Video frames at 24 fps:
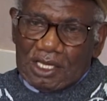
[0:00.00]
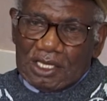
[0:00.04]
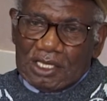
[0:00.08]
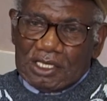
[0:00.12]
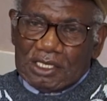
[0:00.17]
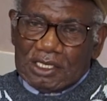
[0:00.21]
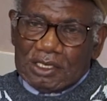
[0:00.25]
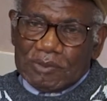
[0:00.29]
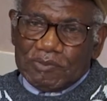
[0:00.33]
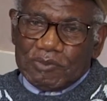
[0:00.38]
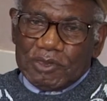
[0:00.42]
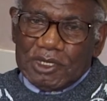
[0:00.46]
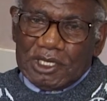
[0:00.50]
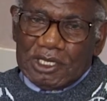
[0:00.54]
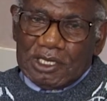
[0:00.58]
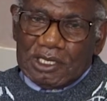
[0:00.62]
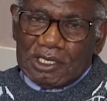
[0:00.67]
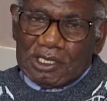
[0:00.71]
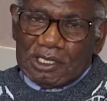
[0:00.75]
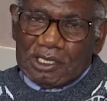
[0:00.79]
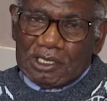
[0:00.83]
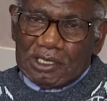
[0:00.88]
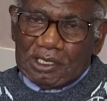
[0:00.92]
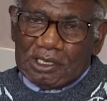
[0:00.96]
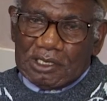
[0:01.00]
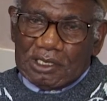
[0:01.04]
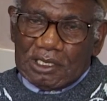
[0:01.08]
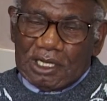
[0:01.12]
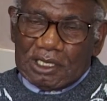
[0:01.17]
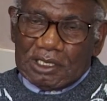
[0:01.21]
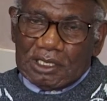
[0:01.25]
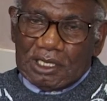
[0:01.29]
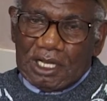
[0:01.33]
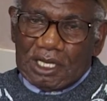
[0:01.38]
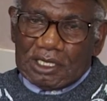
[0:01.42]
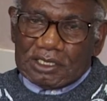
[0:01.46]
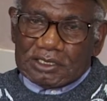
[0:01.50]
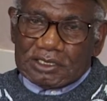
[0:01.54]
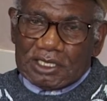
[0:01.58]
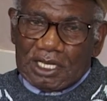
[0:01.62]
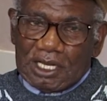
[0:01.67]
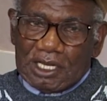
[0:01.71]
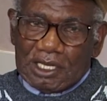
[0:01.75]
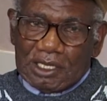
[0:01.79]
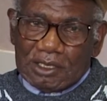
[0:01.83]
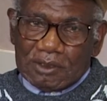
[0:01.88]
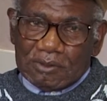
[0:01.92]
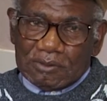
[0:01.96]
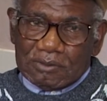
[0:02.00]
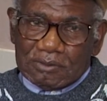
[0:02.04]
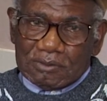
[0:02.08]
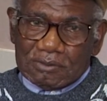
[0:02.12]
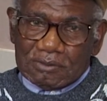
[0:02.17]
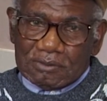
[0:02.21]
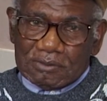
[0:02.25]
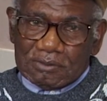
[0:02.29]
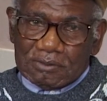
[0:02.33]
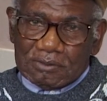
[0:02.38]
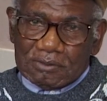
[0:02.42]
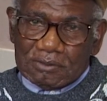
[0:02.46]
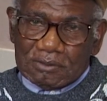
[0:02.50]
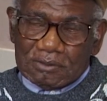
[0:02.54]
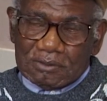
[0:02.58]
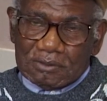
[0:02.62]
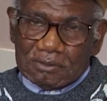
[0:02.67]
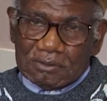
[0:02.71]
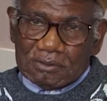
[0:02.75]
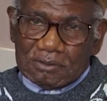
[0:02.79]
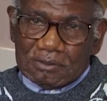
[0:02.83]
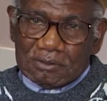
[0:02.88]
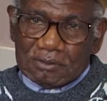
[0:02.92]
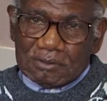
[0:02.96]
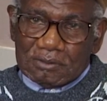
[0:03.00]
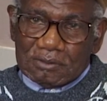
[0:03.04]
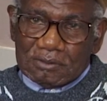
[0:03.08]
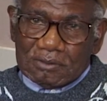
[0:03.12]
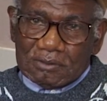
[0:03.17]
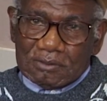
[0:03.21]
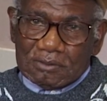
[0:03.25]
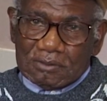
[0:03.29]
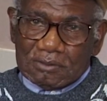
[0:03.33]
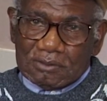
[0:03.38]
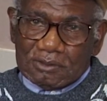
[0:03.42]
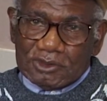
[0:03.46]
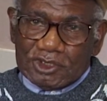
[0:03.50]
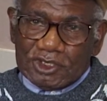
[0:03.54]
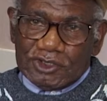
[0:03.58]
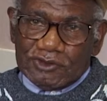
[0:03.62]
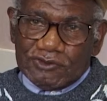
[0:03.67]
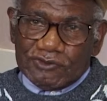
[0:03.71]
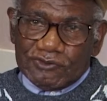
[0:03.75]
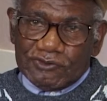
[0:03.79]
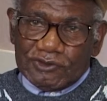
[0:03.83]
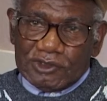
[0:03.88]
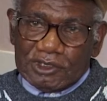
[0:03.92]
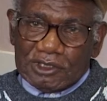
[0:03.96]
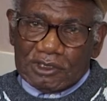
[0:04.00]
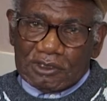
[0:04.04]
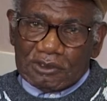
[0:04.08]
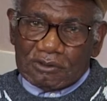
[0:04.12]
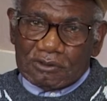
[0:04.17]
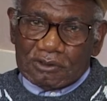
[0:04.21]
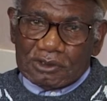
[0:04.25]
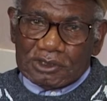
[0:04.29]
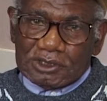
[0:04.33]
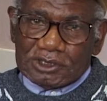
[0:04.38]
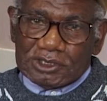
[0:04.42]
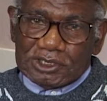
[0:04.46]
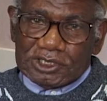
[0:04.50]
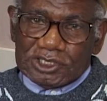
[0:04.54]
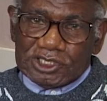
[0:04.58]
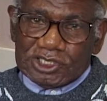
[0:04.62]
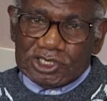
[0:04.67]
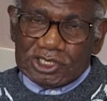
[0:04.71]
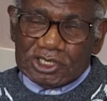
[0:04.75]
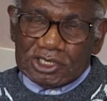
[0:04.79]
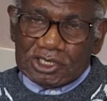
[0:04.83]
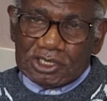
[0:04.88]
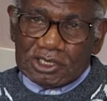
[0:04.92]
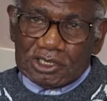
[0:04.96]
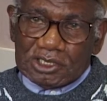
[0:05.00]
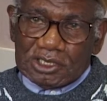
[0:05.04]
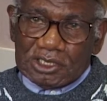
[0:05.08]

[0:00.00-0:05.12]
He paid, at that time, the fare was